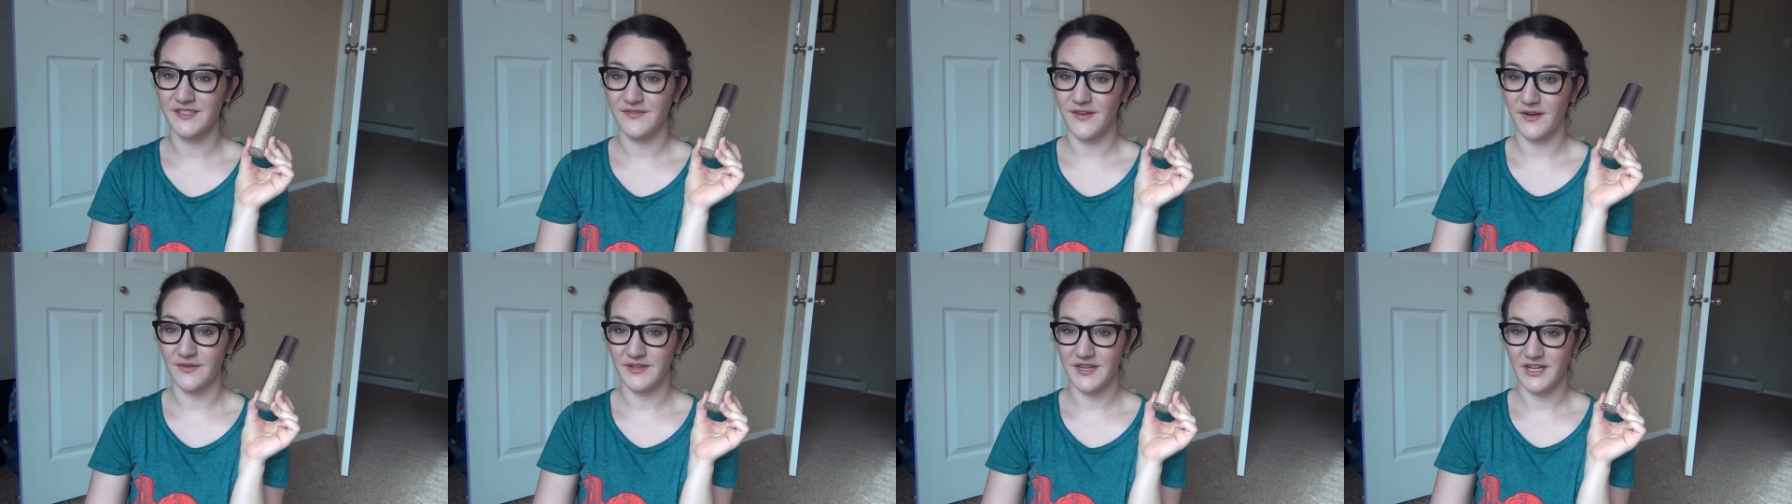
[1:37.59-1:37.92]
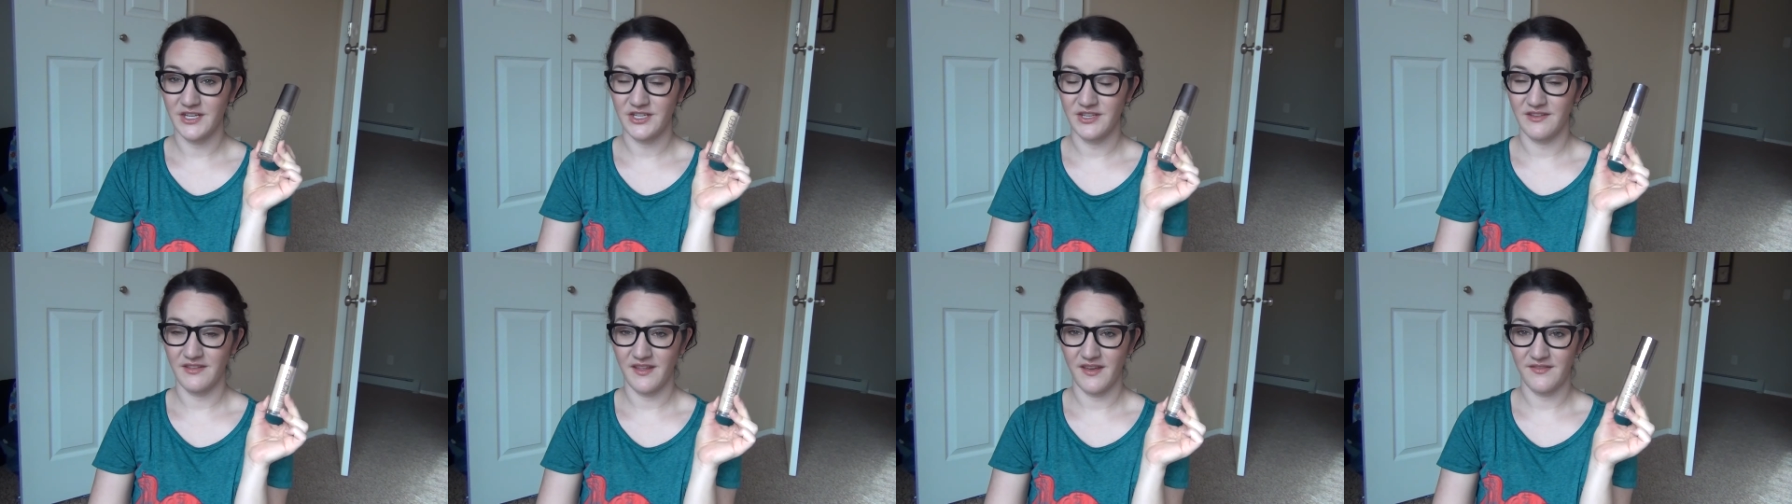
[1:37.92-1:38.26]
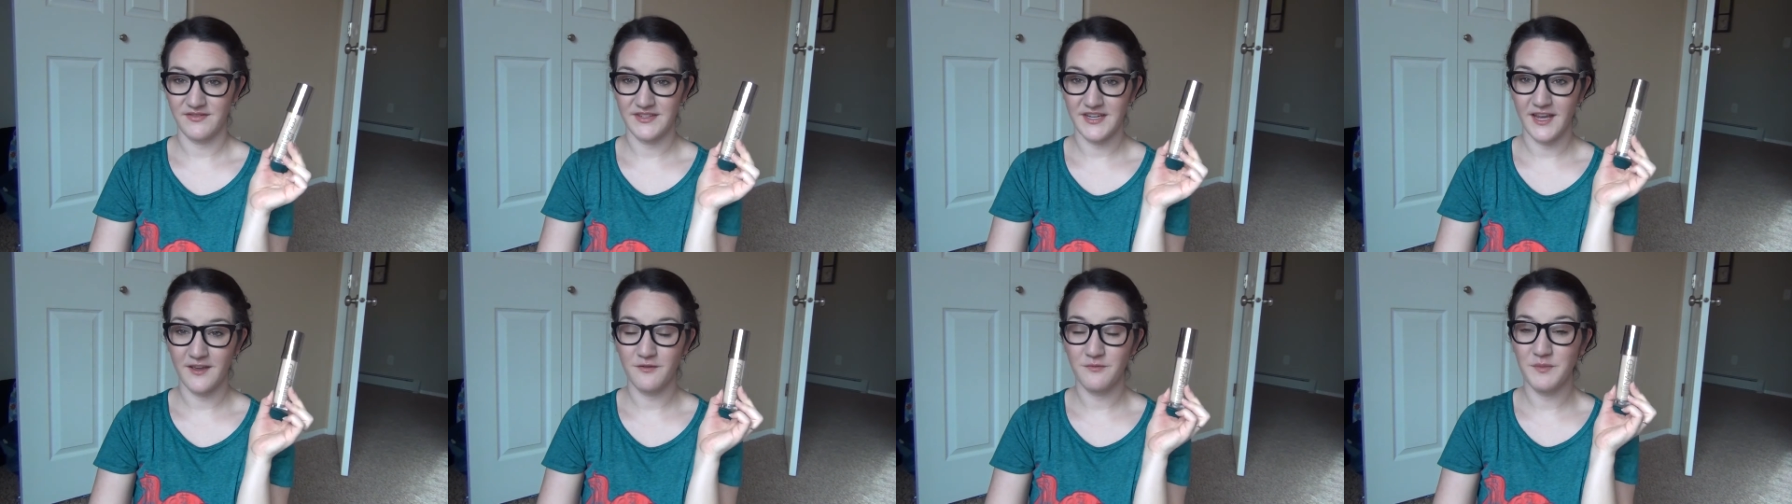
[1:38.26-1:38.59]
foundation
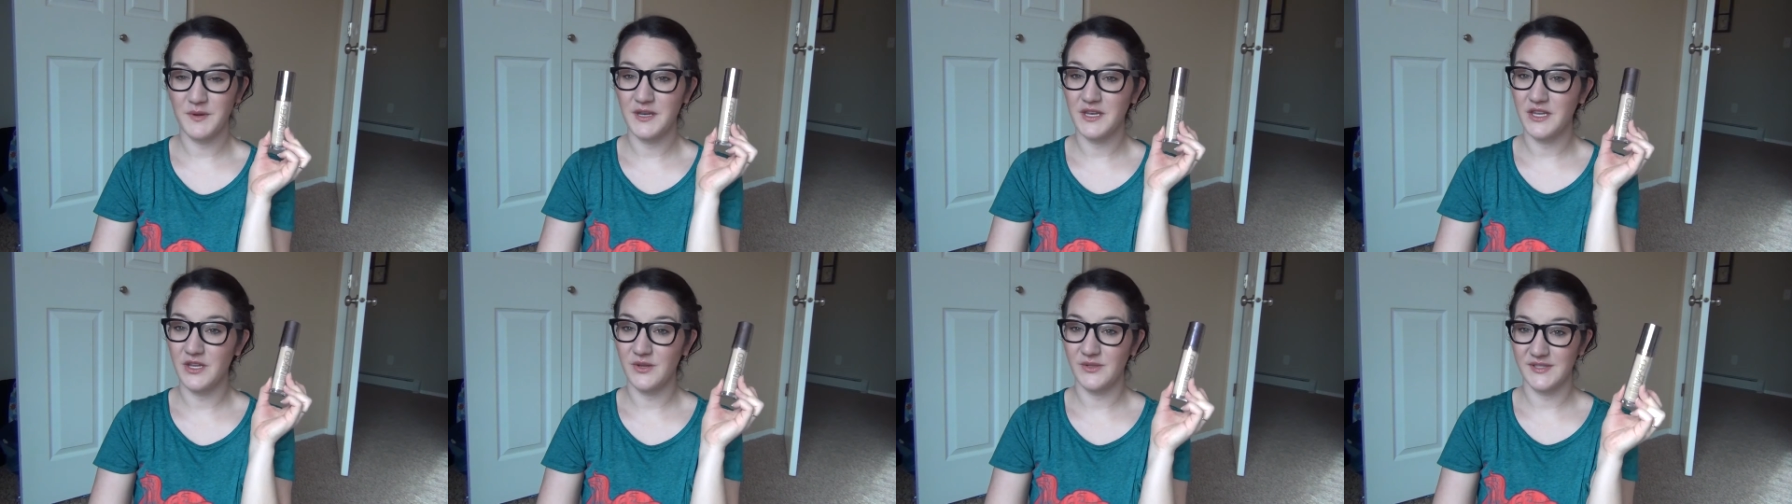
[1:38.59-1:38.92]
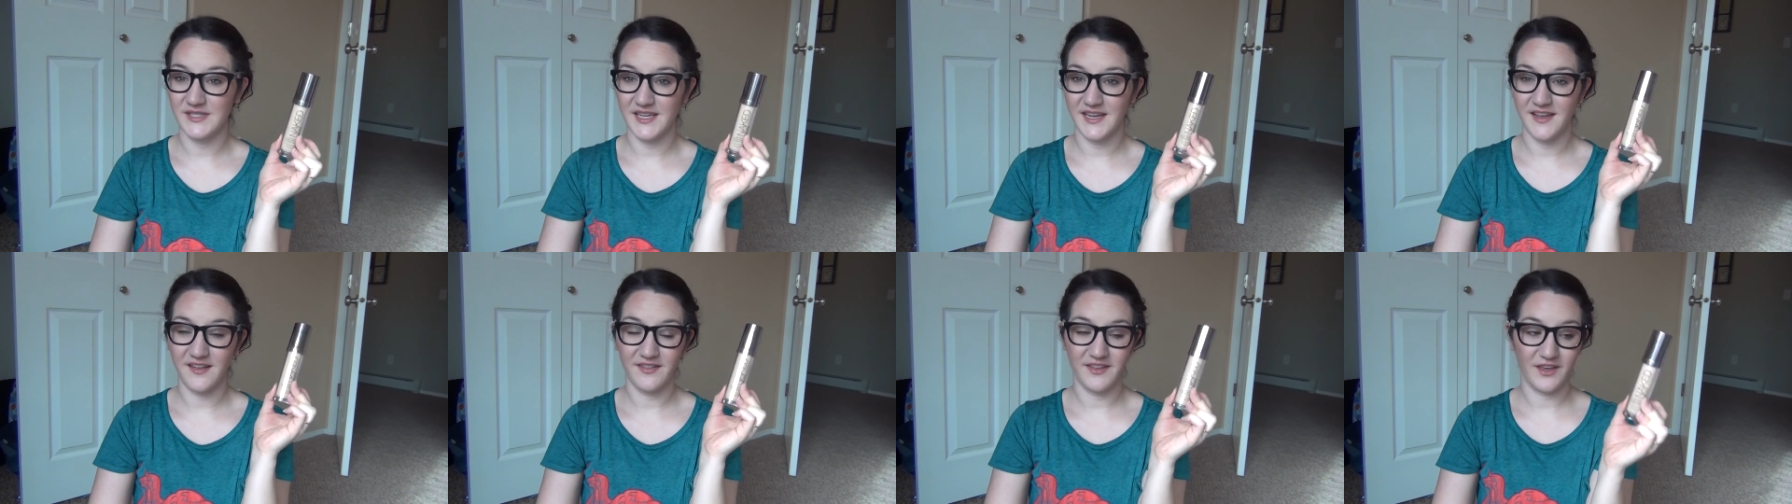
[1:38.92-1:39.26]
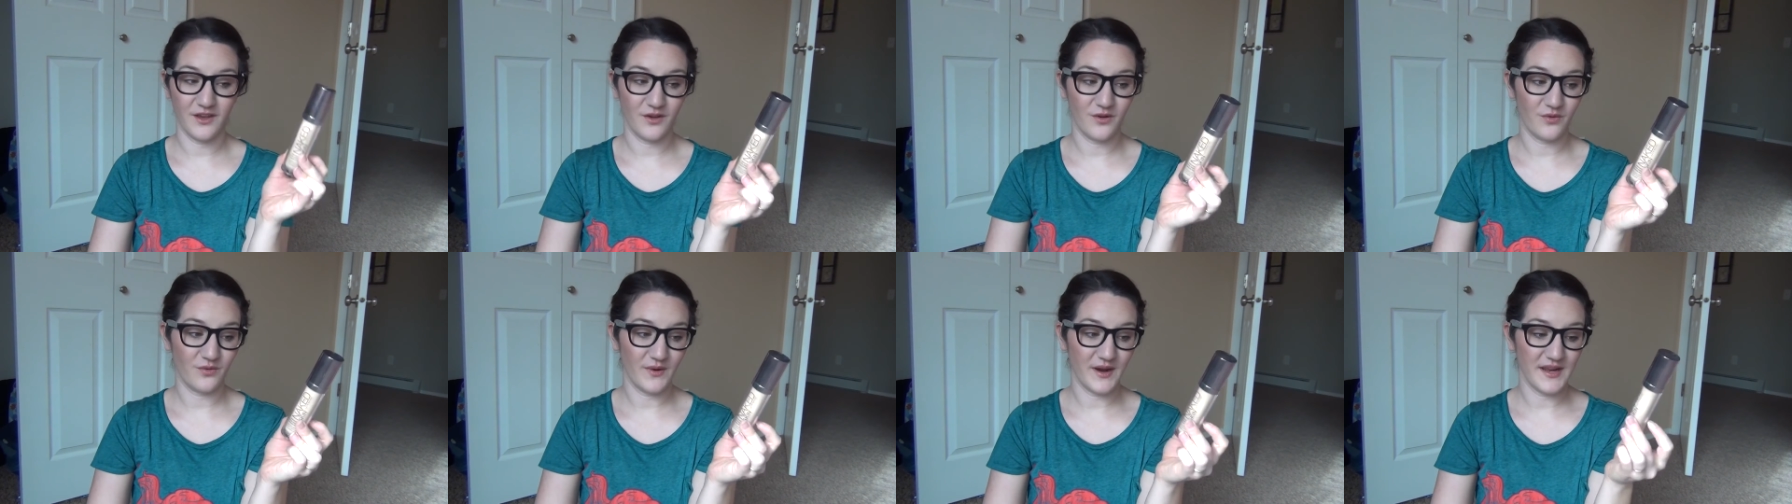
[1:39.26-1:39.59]
left. I've been using it like
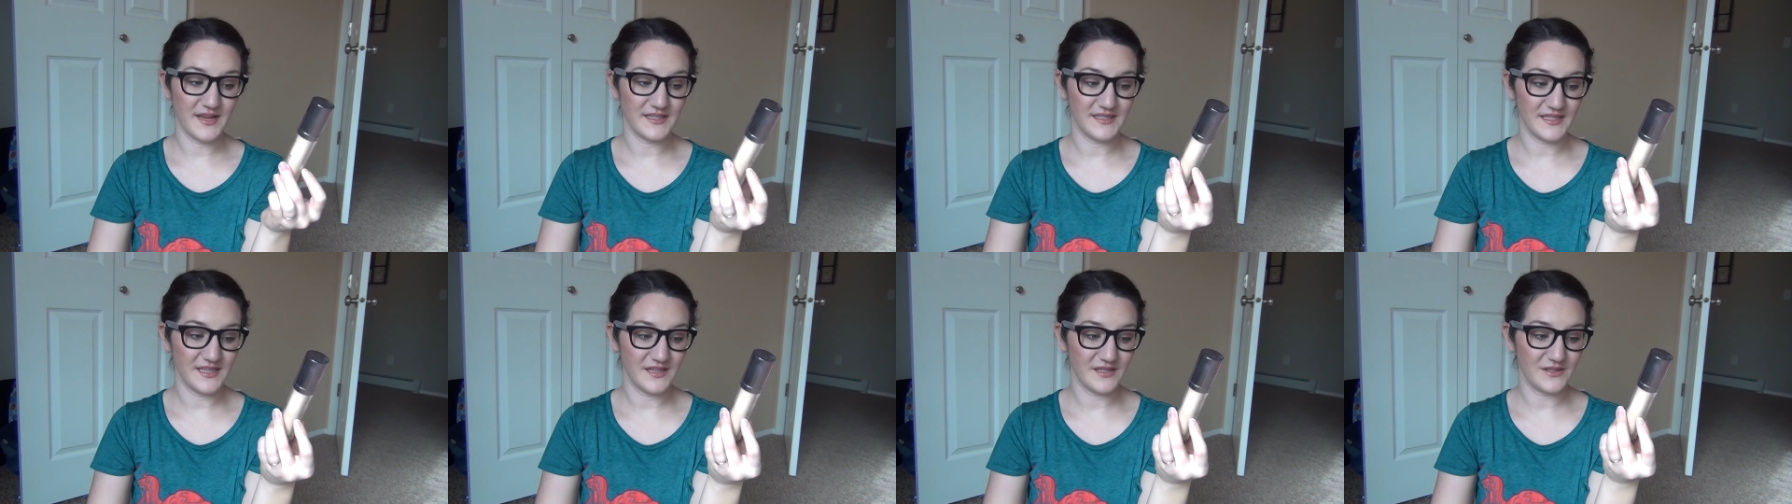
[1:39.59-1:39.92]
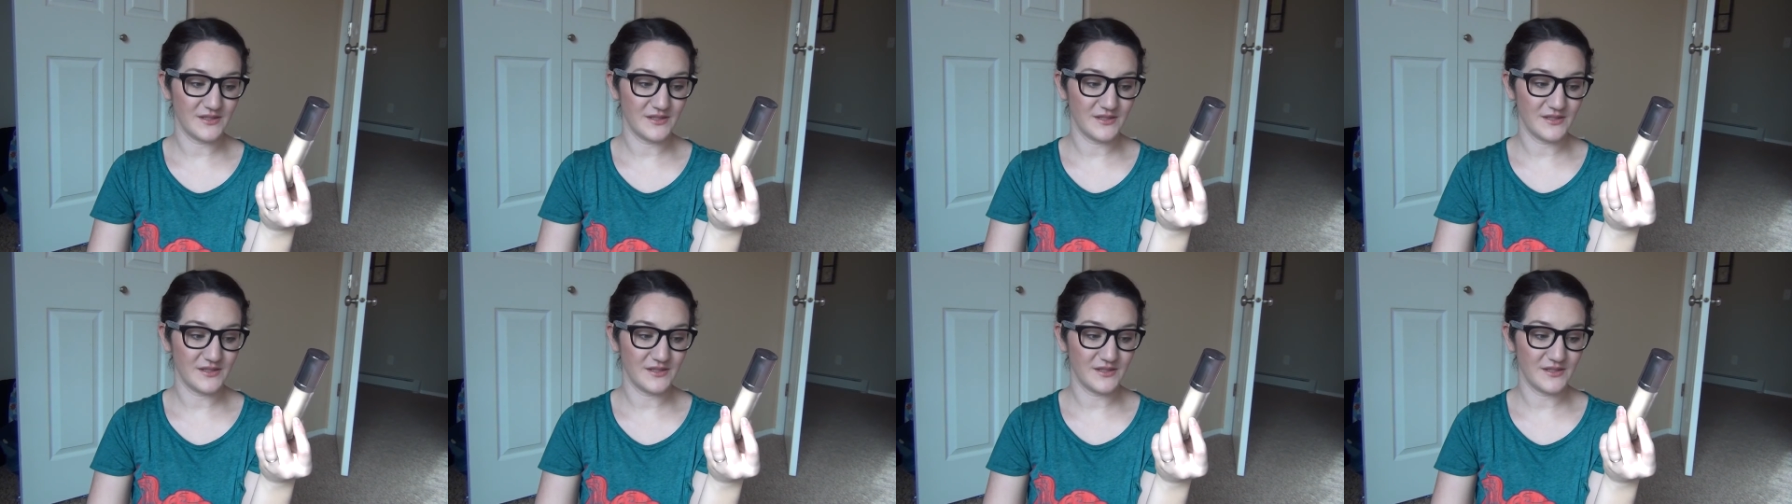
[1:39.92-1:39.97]
crazy.